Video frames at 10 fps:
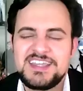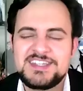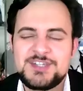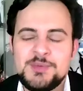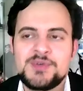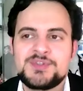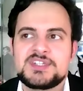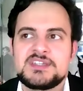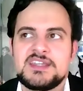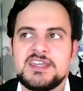it's
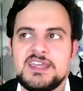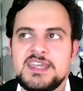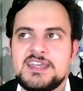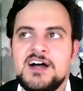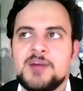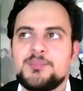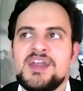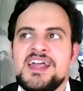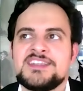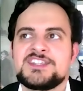almost
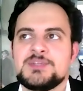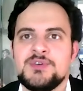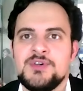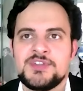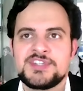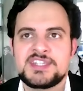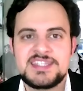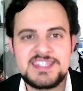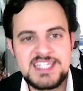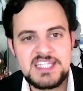incomprehensible to
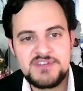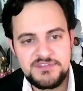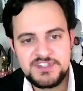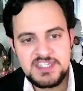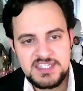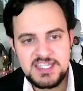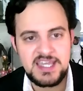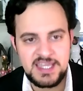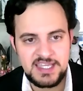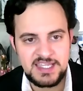conceive of
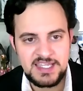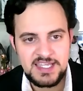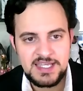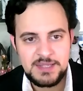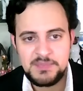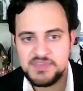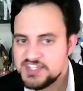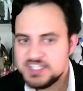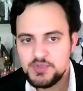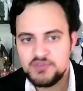today, but
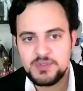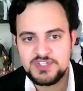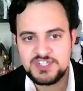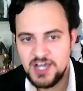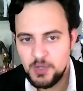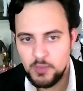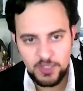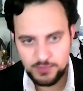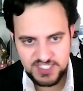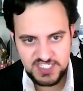this movie was not
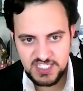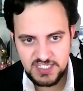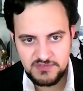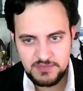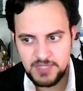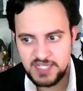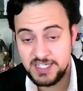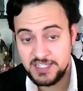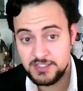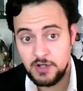well received by
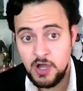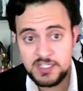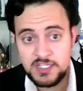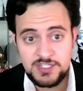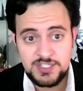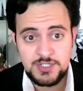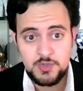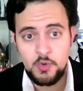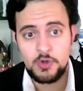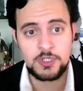neither audiences
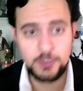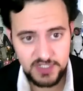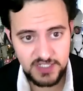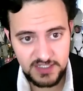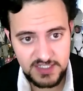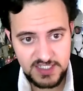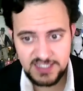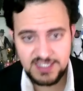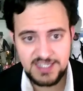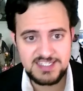or critics
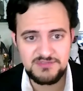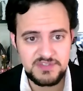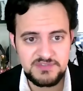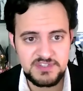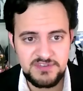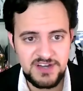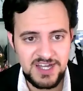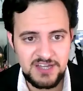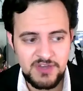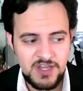in
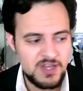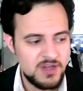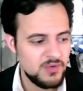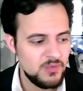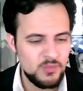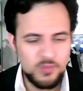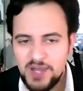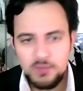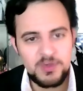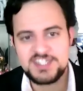1955. Why
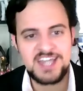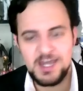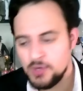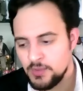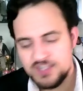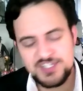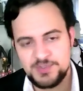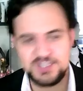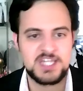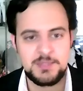was that? What was the
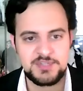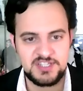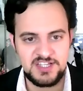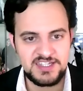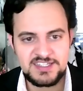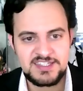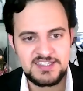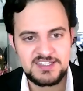reception like?